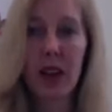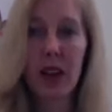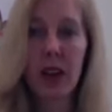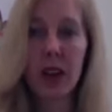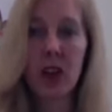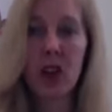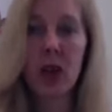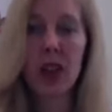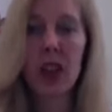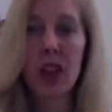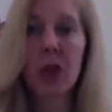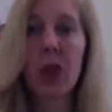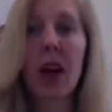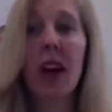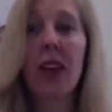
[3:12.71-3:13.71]
healthier
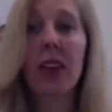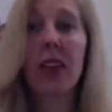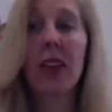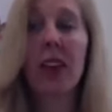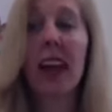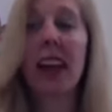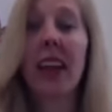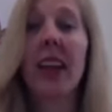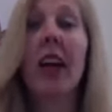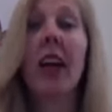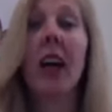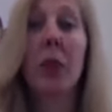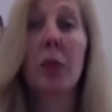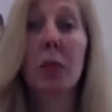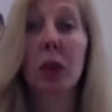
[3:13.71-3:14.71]
choices rather than
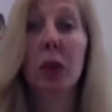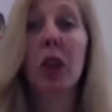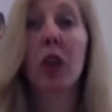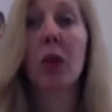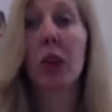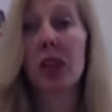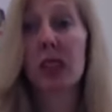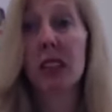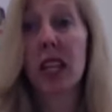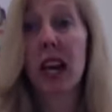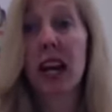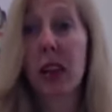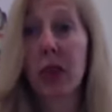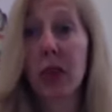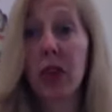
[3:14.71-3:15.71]
a burger with a
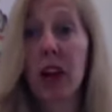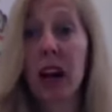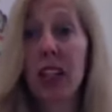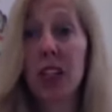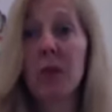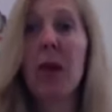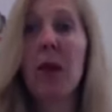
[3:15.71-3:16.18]
side of fries.